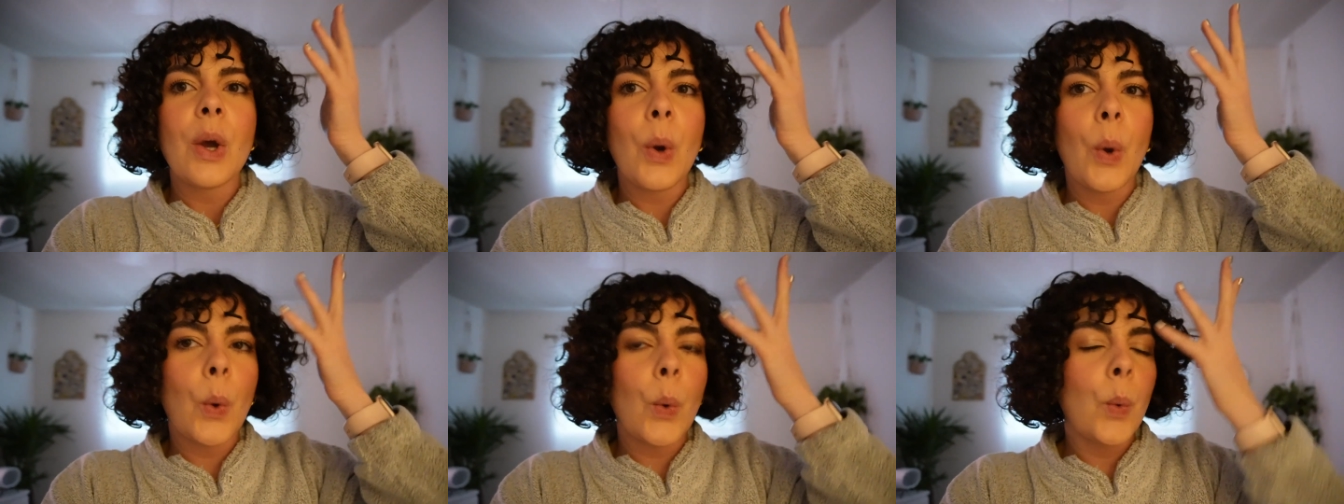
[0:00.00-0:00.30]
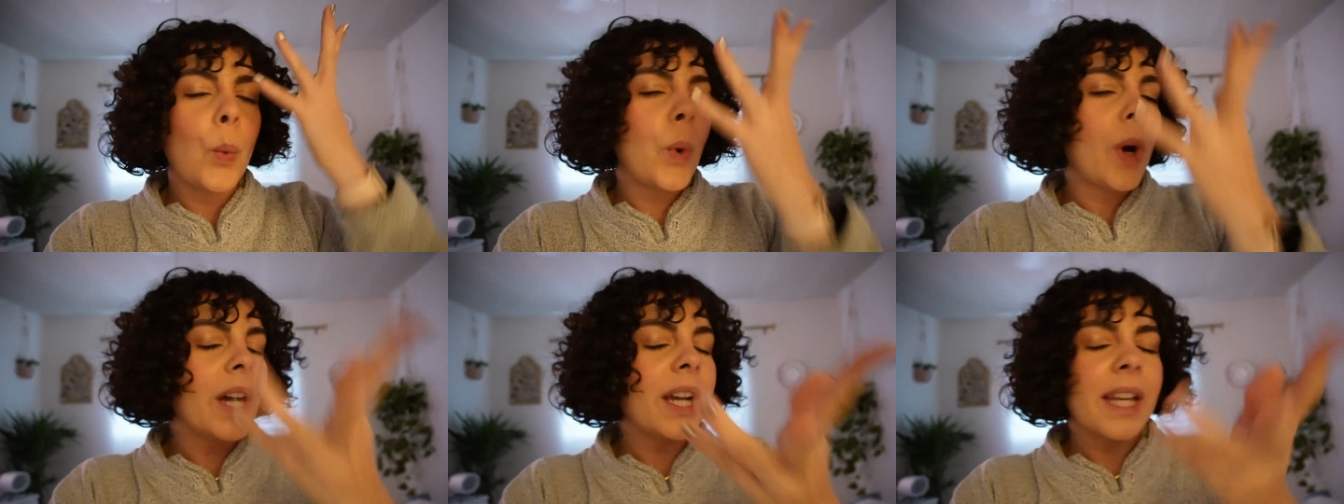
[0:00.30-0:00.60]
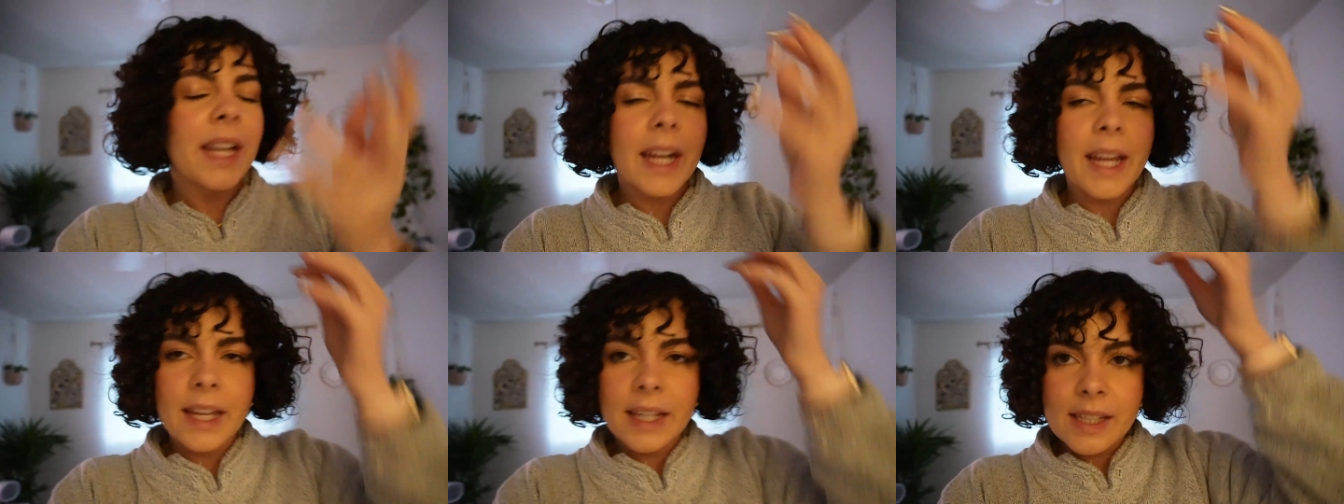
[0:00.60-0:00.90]
what
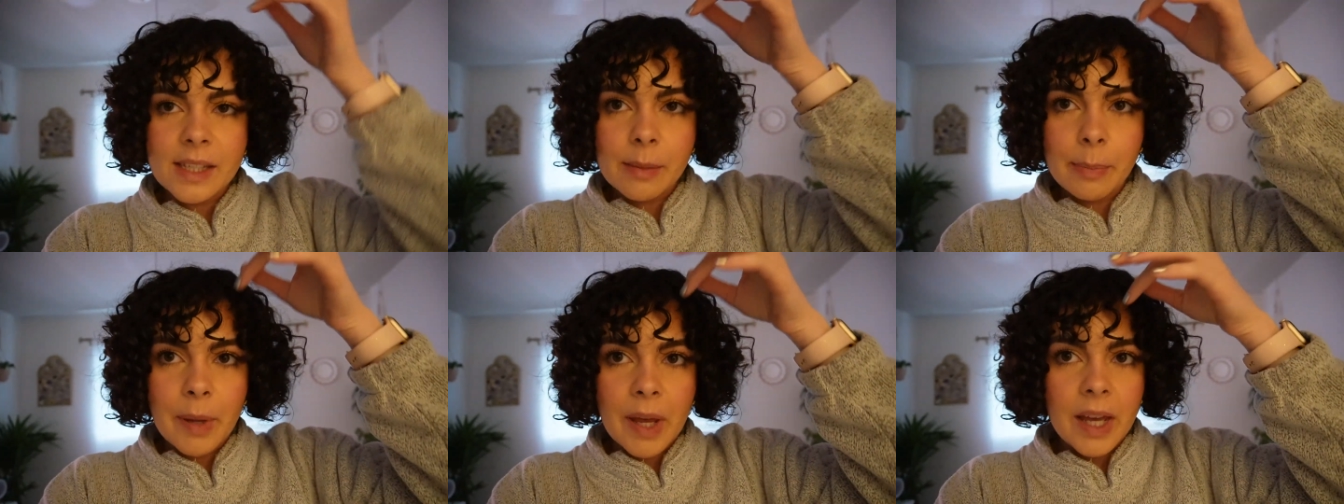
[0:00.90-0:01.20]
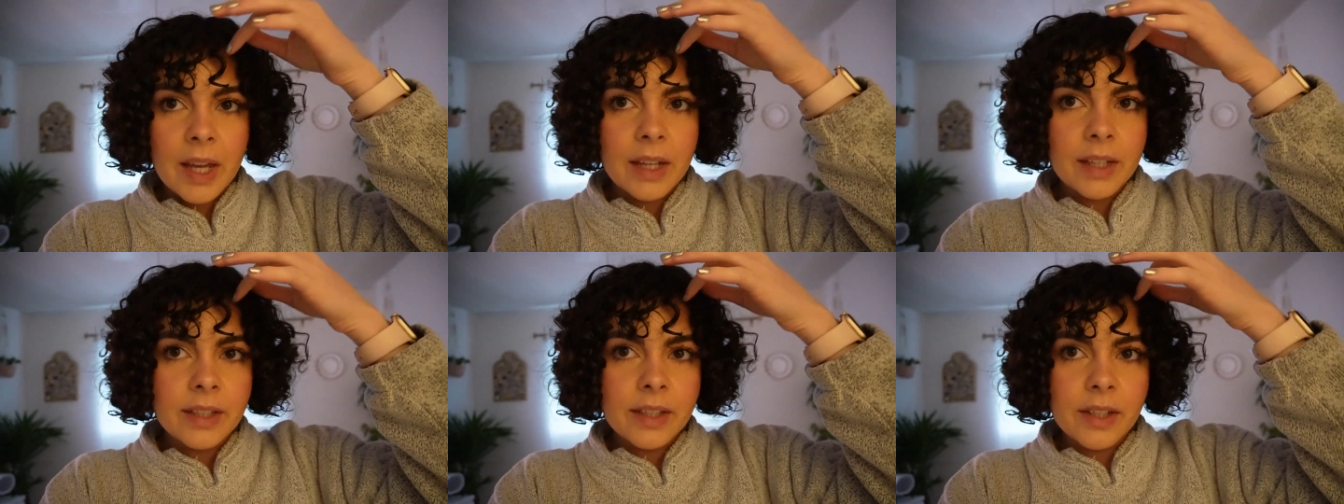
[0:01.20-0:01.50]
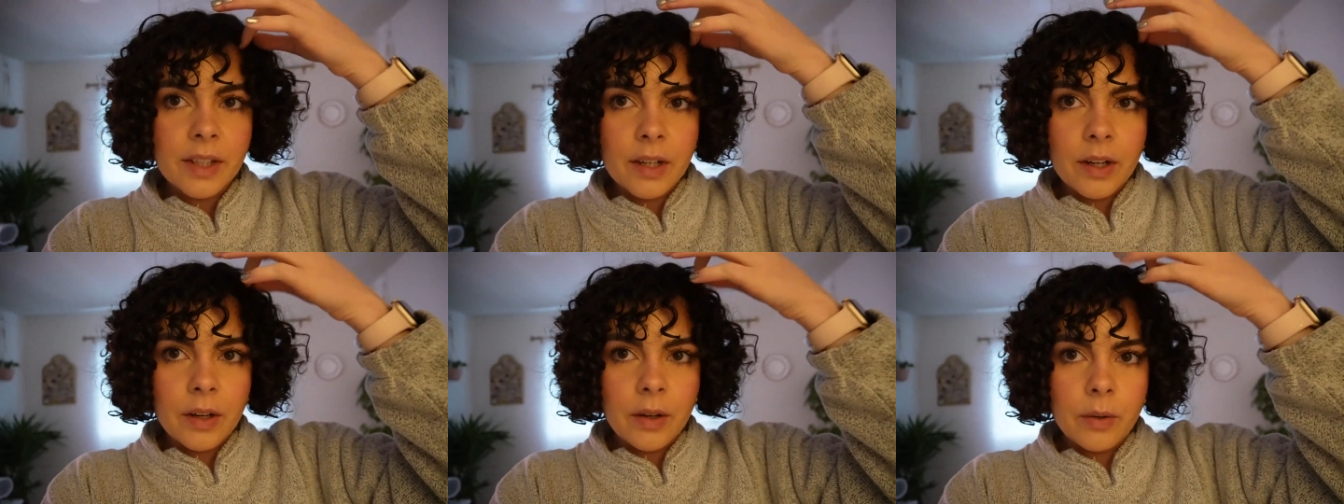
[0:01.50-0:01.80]
can I expect,
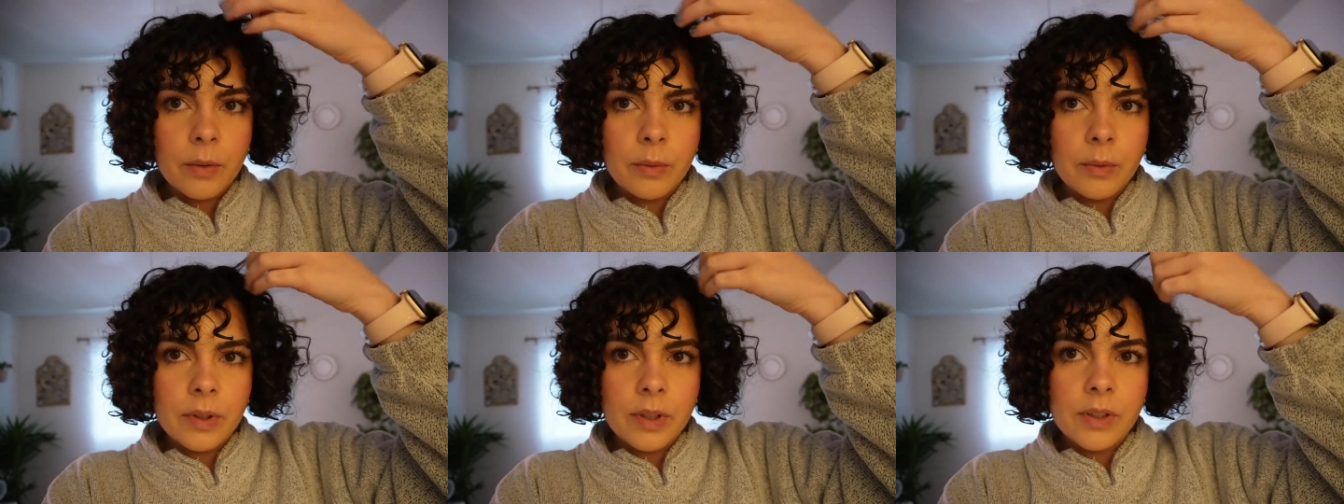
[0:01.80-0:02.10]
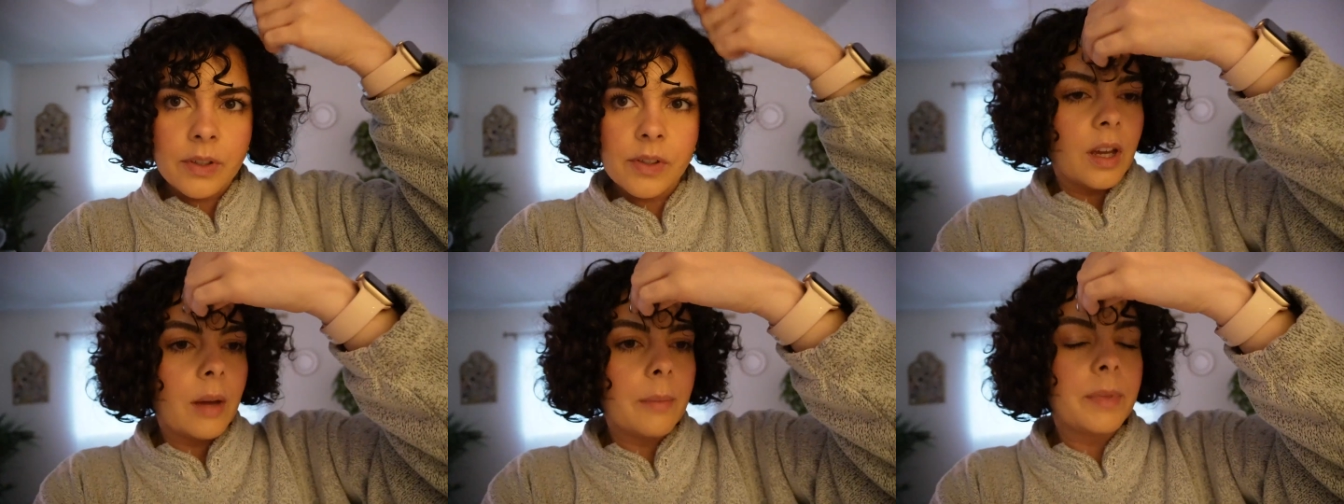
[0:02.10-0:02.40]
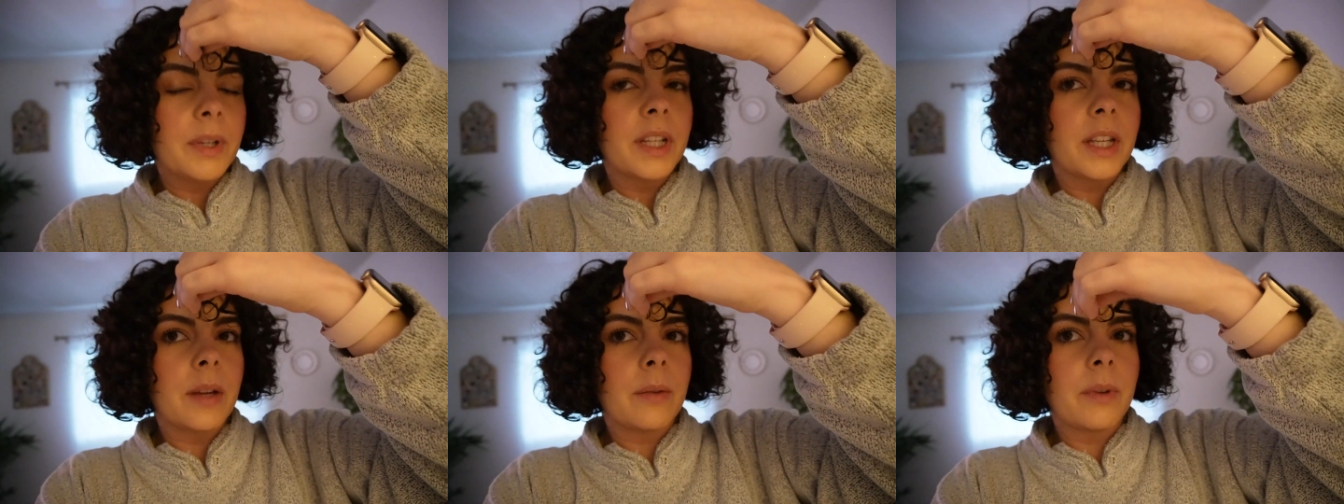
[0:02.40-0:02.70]
you know? And I'm
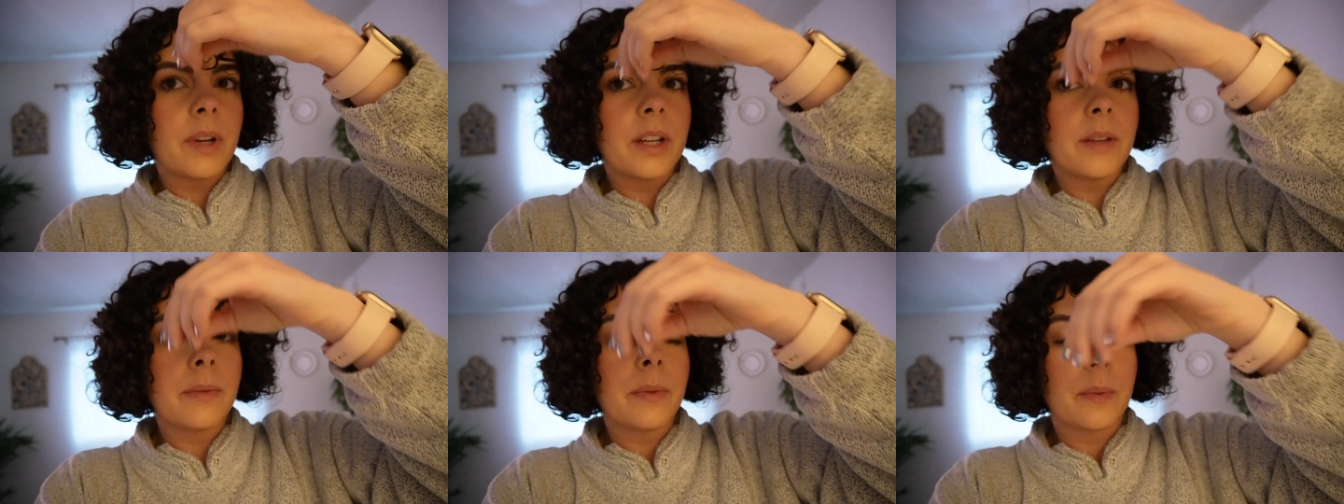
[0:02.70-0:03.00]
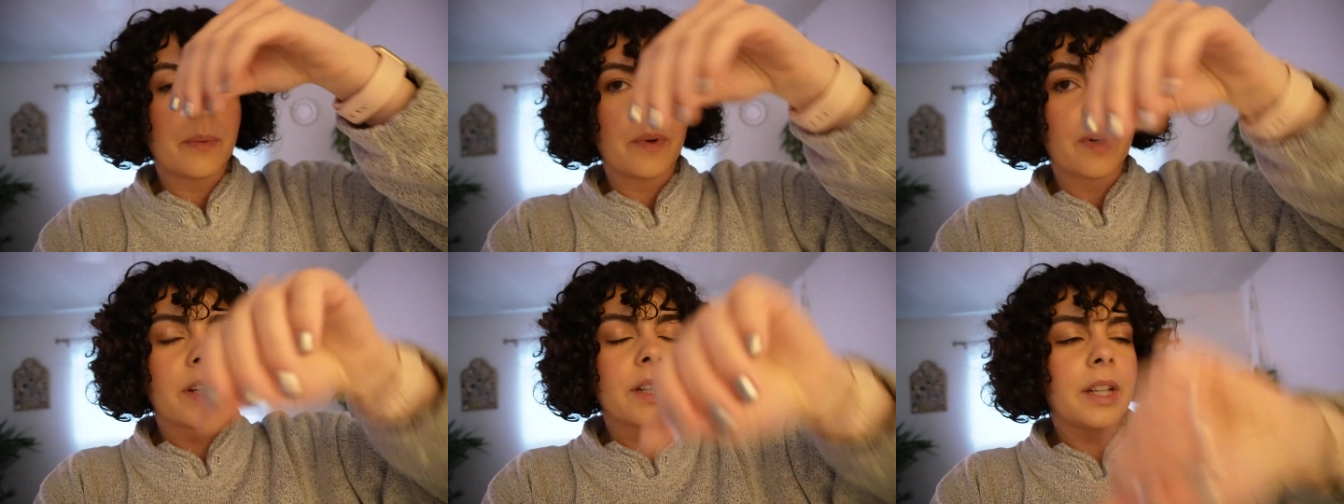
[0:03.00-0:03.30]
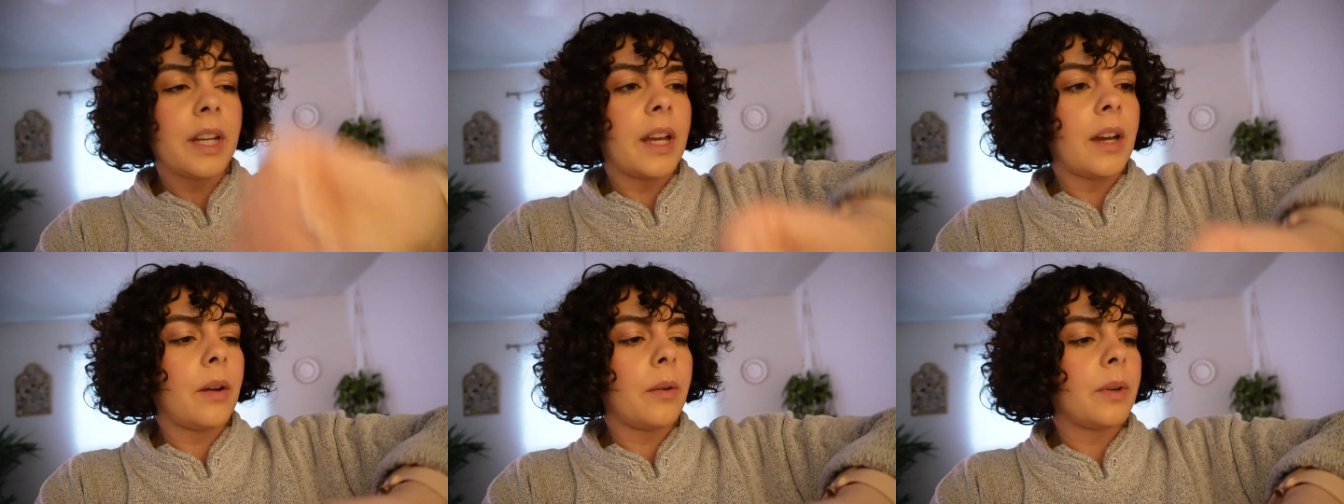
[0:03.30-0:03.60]
gonna get ready for work
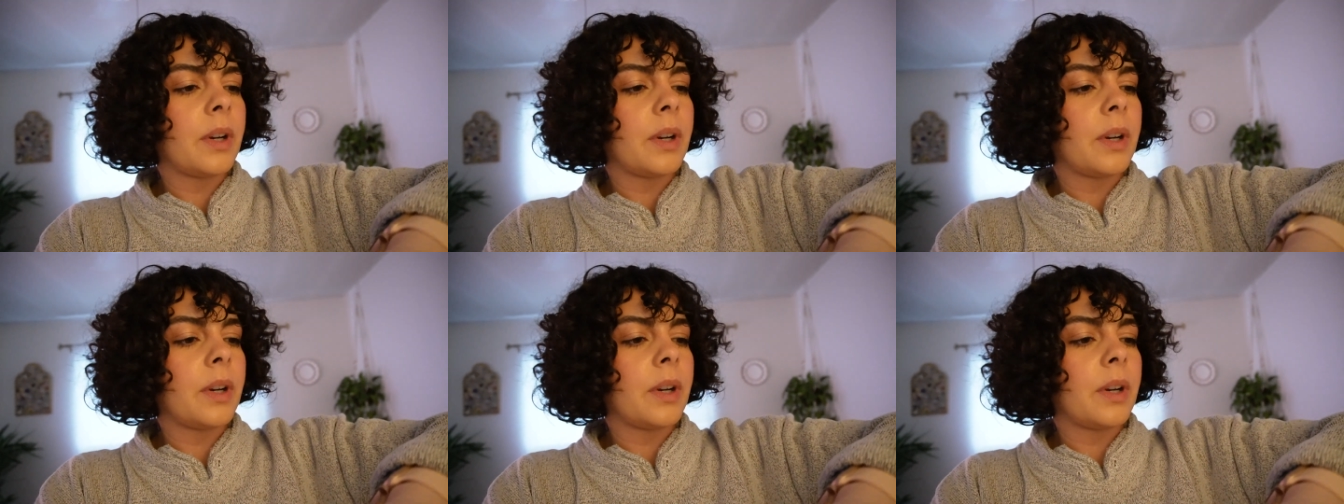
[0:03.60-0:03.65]
now.